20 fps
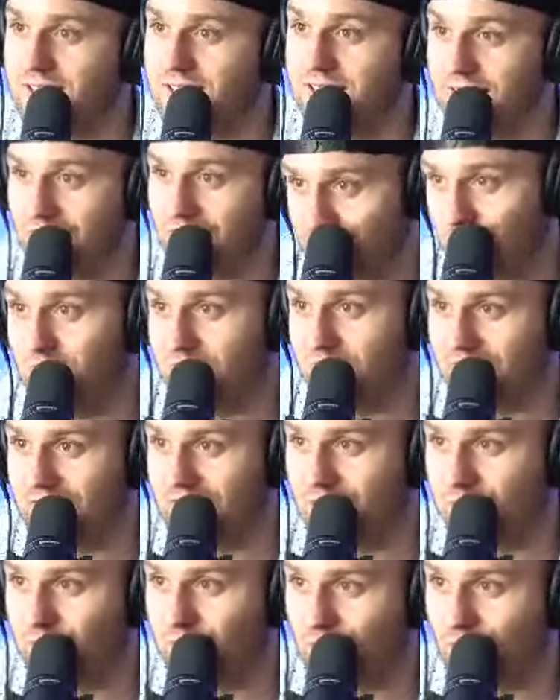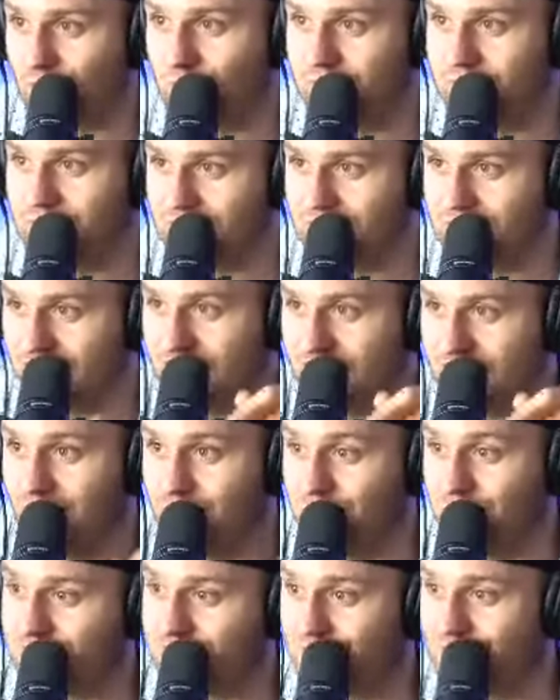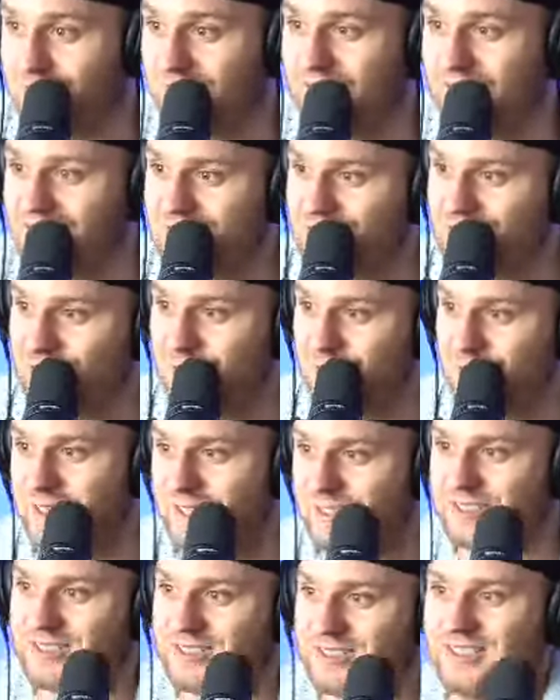you want to get the recording. We'll see you guys in 2 weeks.